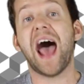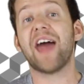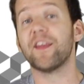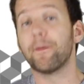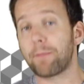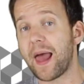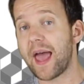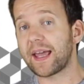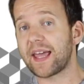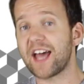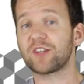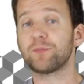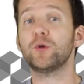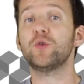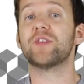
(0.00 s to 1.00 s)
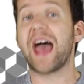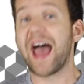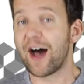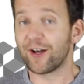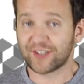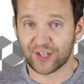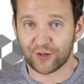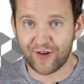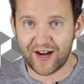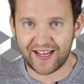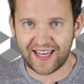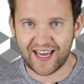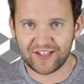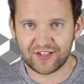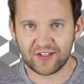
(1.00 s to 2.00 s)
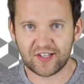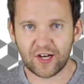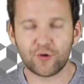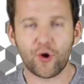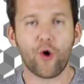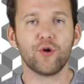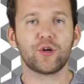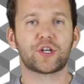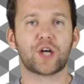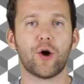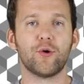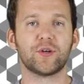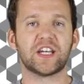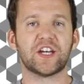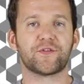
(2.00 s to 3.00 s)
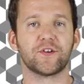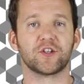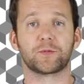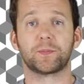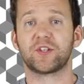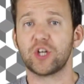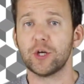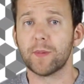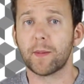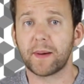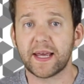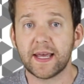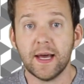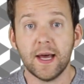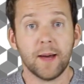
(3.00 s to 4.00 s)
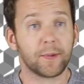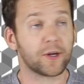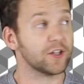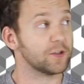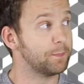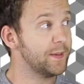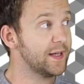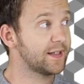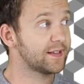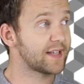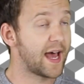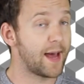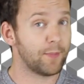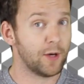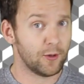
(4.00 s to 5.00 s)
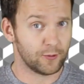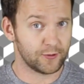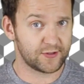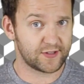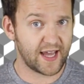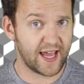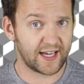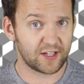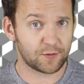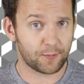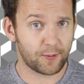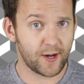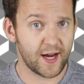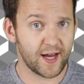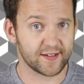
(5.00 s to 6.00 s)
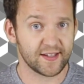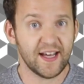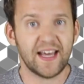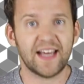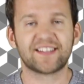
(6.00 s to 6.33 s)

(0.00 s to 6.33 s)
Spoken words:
and the Black Cats moved out of the relegation zone on goal difference, presumably because Big Sam was saying his prayers.